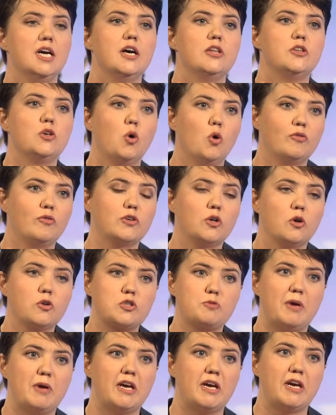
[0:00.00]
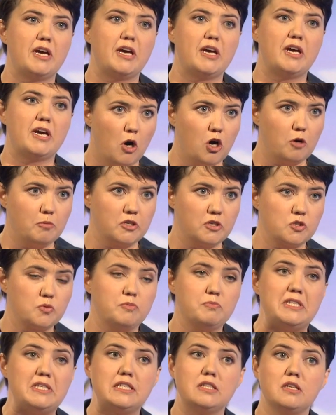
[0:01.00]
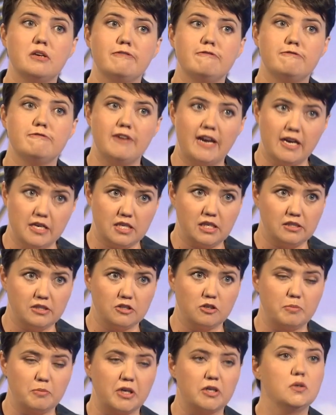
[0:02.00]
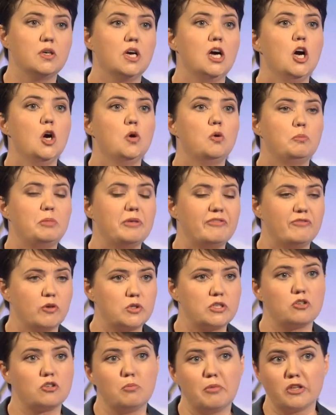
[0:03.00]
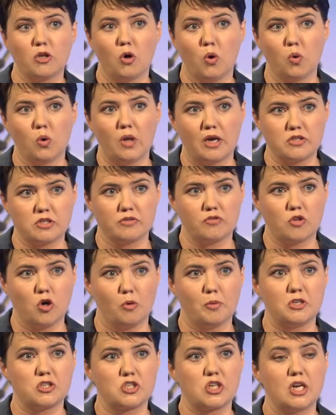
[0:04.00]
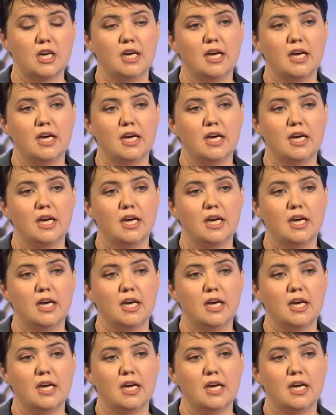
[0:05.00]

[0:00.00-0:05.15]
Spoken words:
The overall spend for departments, we've been very clear about, will be voted on by the whole House of Commons,